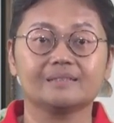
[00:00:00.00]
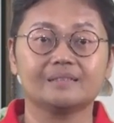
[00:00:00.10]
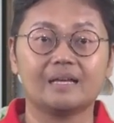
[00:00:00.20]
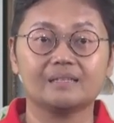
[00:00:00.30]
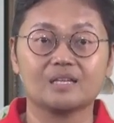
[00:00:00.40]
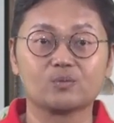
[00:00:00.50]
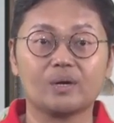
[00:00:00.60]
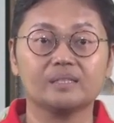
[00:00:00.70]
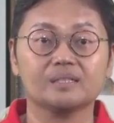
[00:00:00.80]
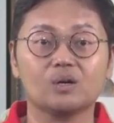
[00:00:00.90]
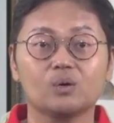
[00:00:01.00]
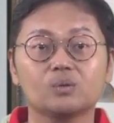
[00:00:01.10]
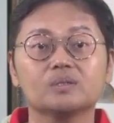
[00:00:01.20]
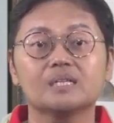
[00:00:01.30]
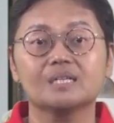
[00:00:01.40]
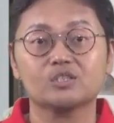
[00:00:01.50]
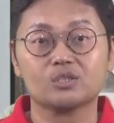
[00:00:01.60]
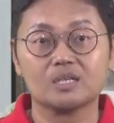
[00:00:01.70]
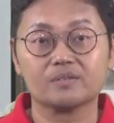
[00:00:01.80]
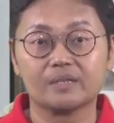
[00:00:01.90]
Then that's why the whole
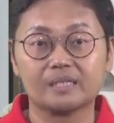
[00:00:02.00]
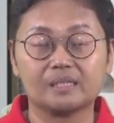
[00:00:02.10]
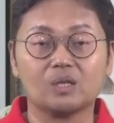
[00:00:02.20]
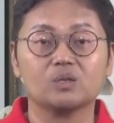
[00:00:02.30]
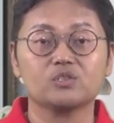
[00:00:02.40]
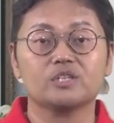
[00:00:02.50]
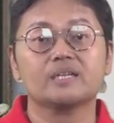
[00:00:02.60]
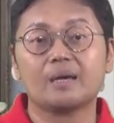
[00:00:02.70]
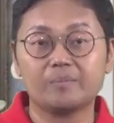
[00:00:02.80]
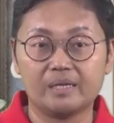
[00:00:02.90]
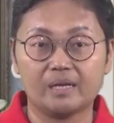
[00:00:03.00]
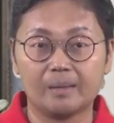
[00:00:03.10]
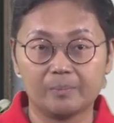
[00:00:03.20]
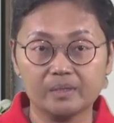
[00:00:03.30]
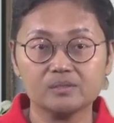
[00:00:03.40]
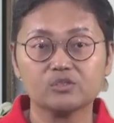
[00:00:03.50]
transfer of technology can be happen